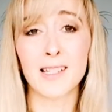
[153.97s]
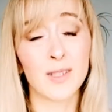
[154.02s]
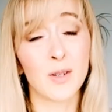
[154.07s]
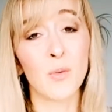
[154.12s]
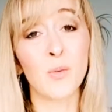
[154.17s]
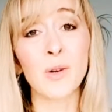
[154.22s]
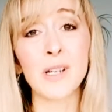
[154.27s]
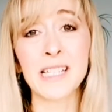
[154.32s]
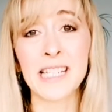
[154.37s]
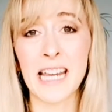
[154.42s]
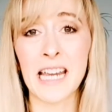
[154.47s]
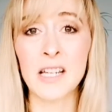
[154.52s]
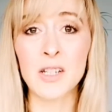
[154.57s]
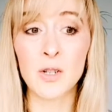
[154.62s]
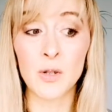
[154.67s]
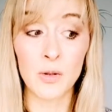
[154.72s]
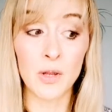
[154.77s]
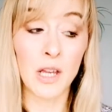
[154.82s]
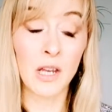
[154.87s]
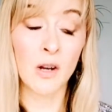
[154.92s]
So we tend
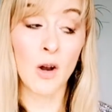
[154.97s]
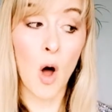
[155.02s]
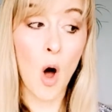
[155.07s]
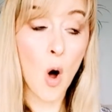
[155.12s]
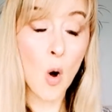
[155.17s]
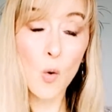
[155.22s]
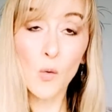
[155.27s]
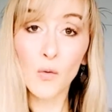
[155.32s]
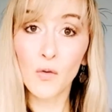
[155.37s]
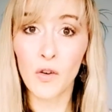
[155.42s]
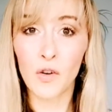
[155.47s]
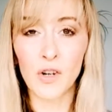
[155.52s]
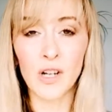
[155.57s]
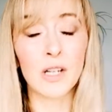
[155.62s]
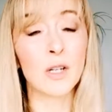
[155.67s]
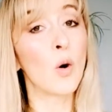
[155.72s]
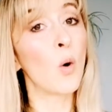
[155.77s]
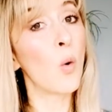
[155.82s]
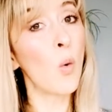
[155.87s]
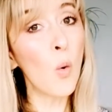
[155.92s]
to then
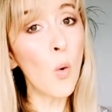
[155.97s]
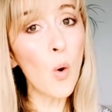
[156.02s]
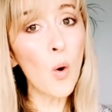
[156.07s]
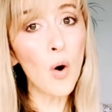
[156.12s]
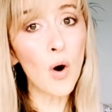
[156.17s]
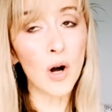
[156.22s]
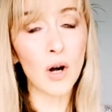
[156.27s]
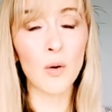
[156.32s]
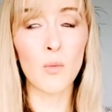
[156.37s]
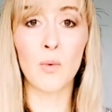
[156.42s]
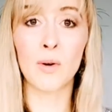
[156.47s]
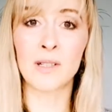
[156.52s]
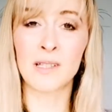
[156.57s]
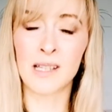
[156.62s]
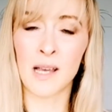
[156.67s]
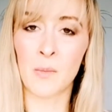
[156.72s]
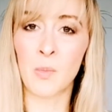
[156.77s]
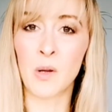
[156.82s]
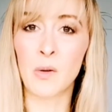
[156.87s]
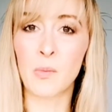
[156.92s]
overeat, or what
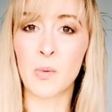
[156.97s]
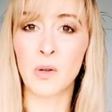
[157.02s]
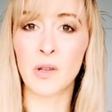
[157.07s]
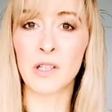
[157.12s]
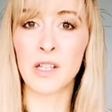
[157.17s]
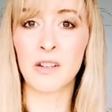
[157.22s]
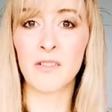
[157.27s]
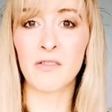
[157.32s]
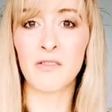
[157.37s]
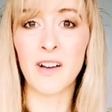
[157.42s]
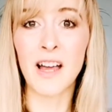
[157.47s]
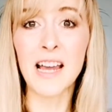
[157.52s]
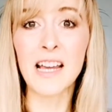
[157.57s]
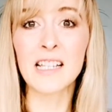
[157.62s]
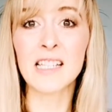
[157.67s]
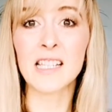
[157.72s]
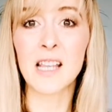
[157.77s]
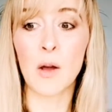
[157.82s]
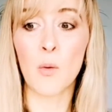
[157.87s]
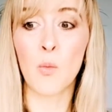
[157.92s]
some people then
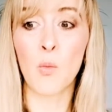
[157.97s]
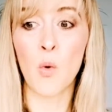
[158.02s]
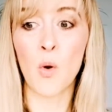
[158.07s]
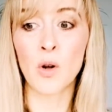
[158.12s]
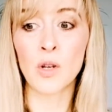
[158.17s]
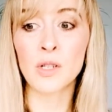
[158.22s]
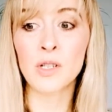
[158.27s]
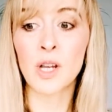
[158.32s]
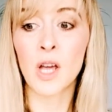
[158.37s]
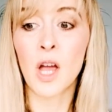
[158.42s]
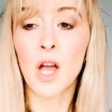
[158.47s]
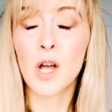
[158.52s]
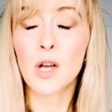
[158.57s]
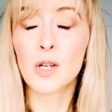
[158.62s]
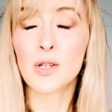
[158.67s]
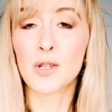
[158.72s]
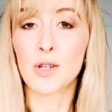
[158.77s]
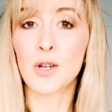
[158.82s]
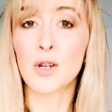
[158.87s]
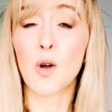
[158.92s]
face, they want
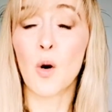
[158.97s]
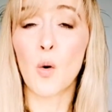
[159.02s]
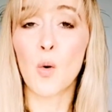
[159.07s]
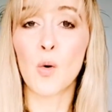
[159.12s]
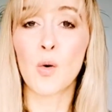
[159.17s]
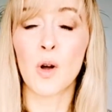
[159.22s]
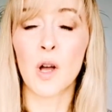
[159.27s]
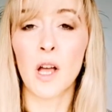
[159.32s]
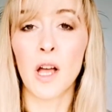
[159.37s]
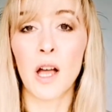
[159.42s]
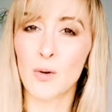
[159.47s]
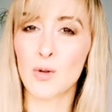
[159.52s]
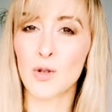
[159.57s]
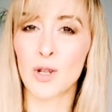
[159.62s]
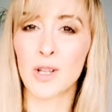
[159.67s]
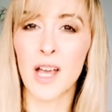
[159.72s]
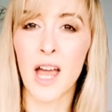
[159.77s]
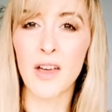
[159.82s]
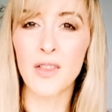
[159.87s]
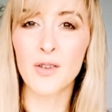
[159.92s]
to go social
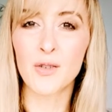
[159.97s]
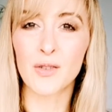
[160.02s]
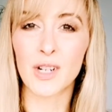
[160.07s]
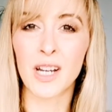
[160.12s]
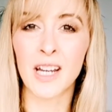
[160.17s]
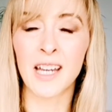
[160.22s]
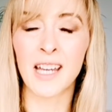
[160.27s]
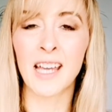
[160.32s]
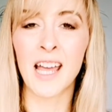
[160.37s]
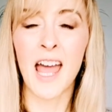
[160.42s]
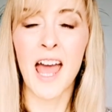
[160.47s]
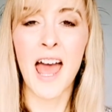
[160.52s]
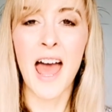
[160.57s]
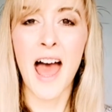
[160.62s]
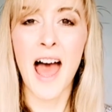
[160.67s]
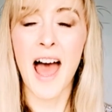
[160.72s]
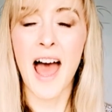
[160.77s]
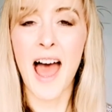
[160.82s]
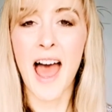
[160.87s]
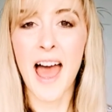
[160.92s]
gathering
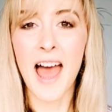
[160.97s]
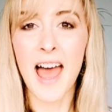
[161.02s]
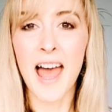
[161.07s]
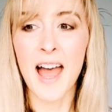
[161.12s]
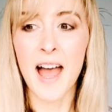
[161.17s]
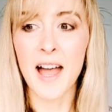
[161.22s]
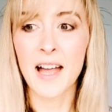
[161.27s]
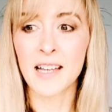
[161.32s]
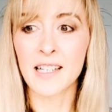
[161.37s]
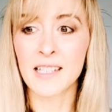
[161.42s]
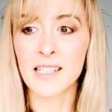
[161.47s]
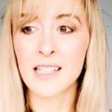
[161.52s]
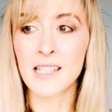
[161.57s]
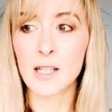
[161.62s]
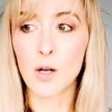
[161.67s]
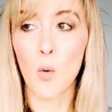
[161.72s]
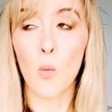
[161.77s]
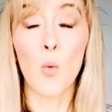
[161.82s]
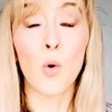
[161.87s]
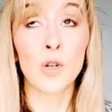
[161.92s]

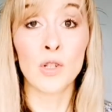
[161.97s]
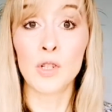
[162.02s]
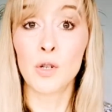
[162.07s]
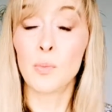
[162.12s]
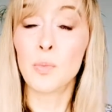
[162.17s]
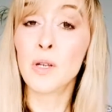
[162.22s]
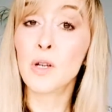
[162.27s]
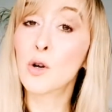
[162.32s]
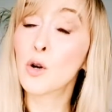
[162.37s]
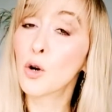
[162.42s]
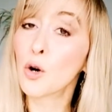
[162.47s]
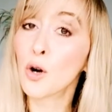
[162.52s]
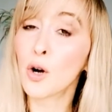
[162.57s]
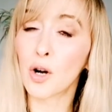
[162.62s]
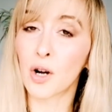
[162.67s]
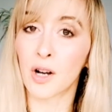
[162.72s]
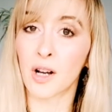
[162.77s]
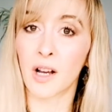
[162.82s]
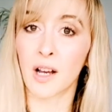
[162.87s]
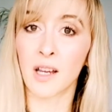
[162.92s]
and want to be
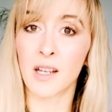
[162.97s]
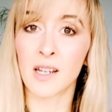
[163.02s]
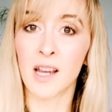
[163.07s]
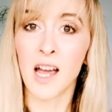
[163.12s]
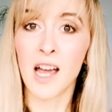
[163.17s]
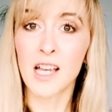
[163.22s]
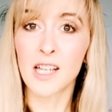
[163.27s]
good.